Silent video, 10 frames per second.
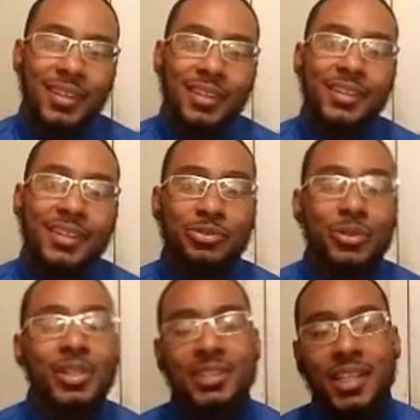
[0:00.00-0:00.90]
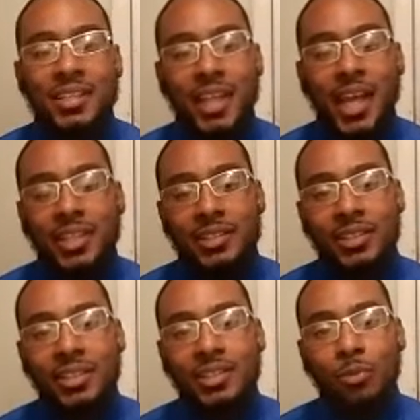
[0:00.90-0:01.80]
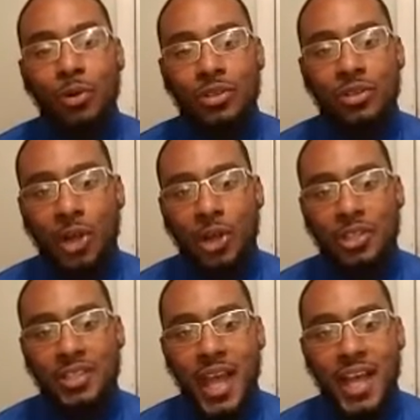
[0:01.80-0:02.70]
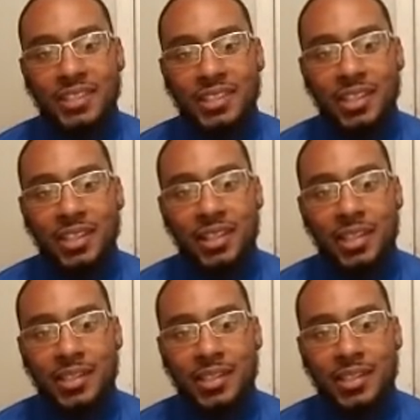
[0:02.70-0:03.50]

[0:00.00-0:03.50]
Because real estate is actually the world's largest asset class,